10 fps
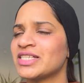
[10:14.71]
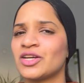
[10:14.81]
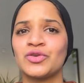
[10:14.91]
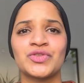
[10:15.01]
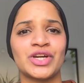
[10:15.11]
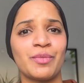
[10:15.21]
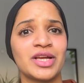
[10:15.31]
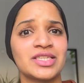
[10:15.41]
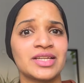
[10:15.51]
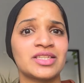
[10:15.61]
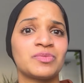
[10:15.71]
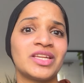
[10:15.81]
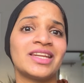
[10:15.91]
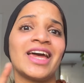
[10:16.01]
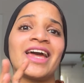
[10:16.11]
Now, ceramides that has
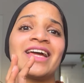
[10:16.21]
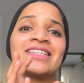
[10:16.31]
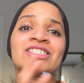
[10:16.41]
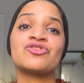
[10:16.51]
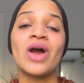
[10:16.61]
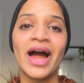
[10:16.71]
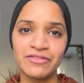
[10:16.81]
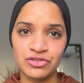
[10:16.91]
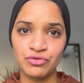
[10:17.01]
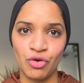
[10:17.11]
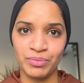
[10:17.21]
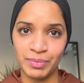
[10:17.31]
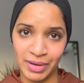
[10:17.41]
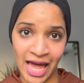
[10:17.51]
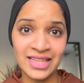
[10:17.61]
been derived from the
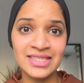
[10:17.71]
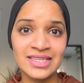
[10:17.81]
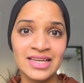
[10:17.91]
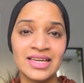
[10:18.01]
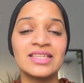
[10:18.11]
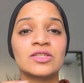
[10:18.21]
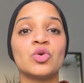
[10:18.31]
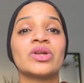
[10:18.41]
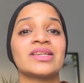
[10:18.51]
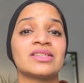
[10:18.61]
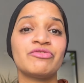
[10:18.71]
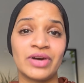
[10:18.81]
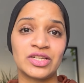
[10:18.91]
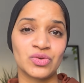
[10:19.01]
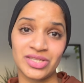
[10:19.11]
plants is known as the
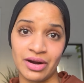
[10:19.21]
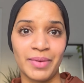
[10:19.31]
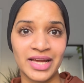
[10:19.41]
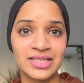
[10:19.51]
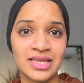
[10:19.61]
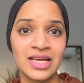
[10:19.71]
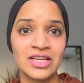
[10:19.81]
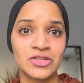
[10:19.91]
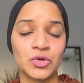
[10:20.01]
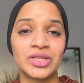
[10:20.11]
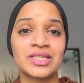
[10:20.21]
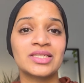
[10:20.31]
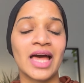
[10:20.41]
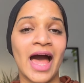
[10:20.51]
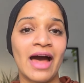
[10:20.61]
PhytoCeramides. So it
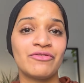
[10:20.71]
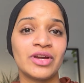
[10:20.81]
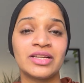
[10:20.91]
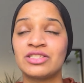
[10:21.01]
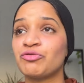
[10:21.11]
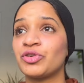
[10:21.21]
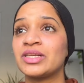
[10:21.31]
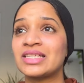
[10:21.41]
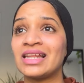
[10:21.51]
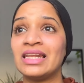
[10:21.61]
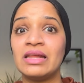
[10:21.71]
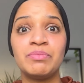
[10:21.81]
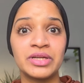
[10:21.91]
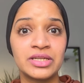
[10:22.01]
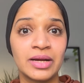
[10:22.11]
is having different
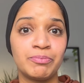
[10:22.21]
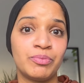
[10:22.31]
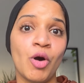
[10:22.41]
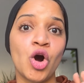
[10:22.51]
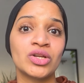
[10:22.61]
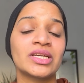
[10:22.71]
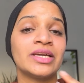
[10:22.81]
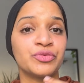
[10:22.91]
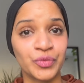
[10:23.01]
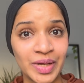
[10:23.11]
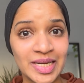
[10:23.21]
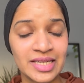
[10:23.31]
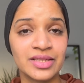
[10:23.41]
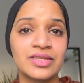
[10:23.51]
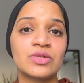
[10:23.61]
lipid bond
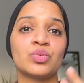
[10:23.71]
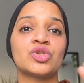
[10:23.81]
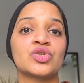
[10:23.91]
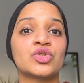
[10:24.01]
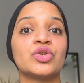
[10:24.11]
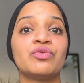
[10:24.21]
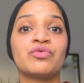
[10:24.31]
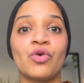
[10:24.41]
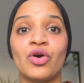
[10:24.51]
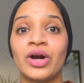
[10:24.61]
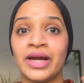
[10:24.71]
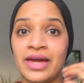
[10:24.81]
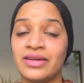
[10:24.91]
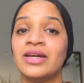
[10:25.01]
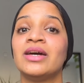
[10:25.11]
ingredients, which is good for, again,